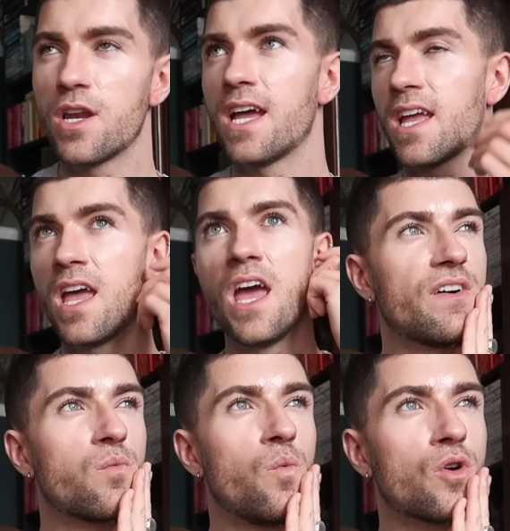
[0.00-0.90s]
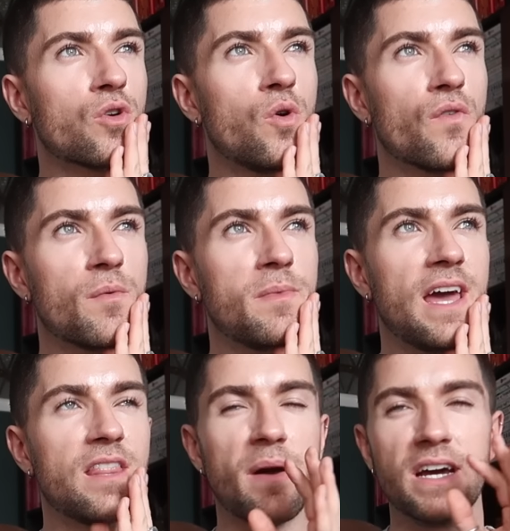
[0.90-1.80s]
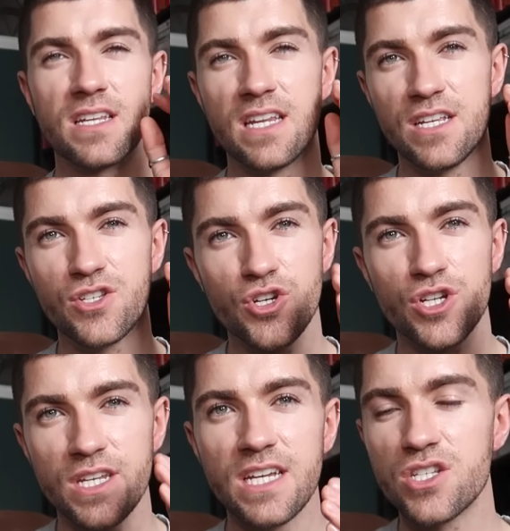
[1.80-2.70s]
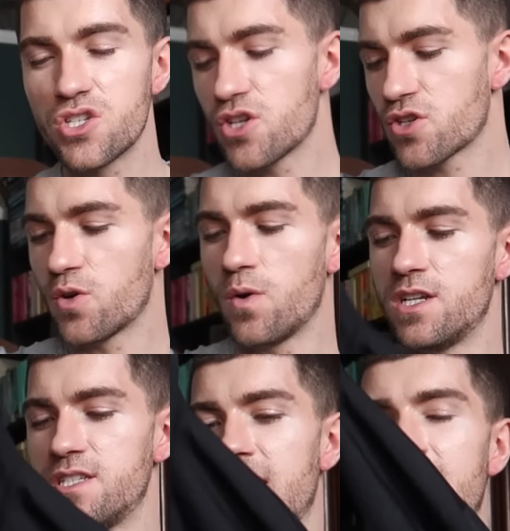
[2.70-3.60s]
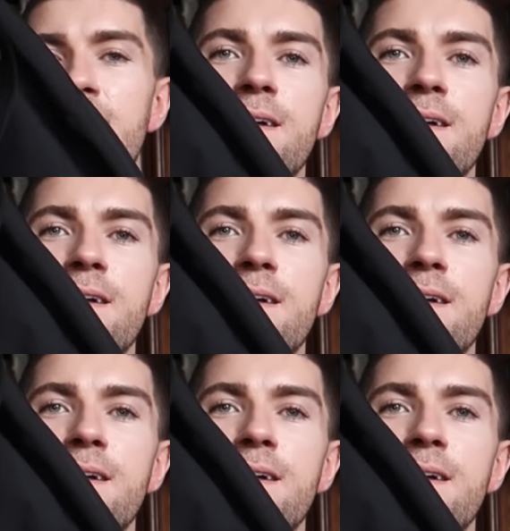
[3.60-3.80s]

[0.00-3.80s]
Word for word: Like, I've had one coat from there in the past and it just is such good quality.